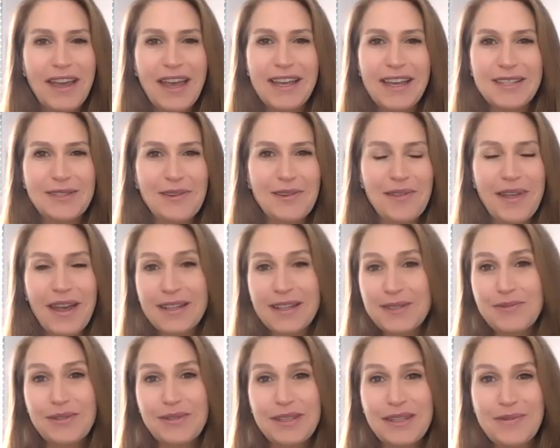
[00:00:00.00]
And so
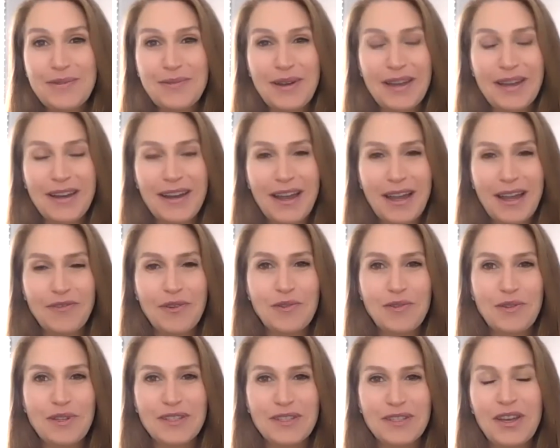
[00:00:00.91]
that's really what I
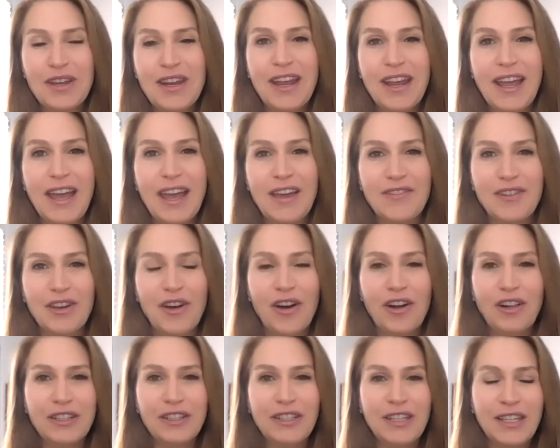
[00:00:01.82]
focus on. I have a
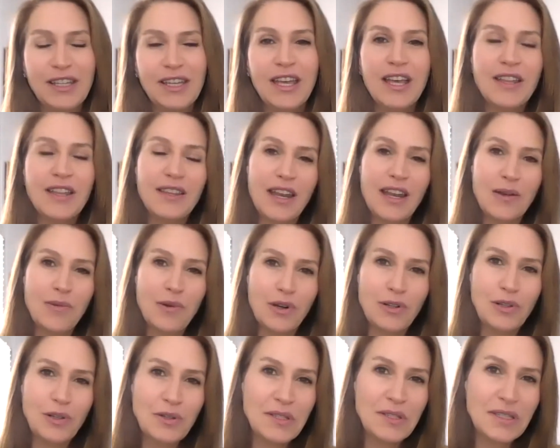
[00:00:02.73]
colleague that I work
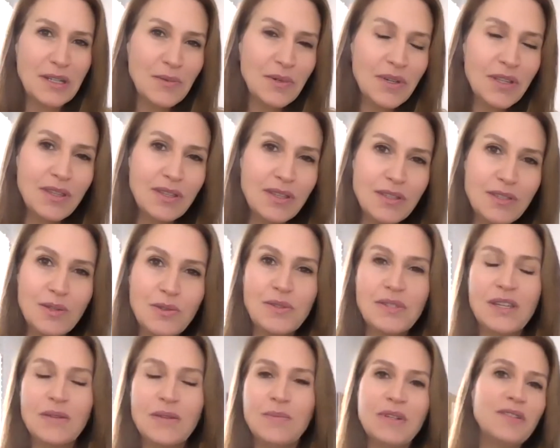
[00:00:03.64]
closely with, the
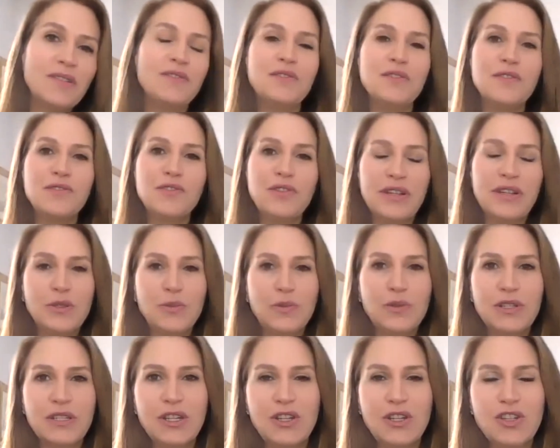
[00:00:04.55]
Associate Minister of
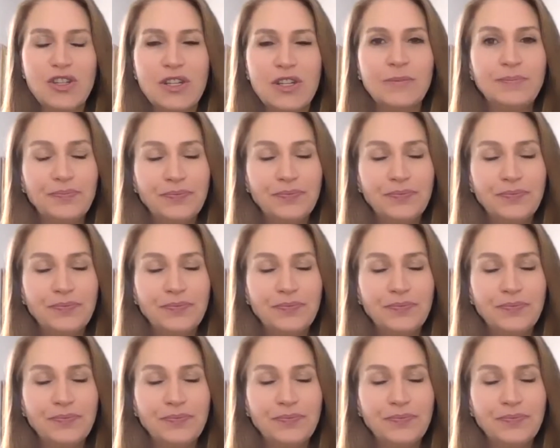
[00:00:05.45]
Transportation,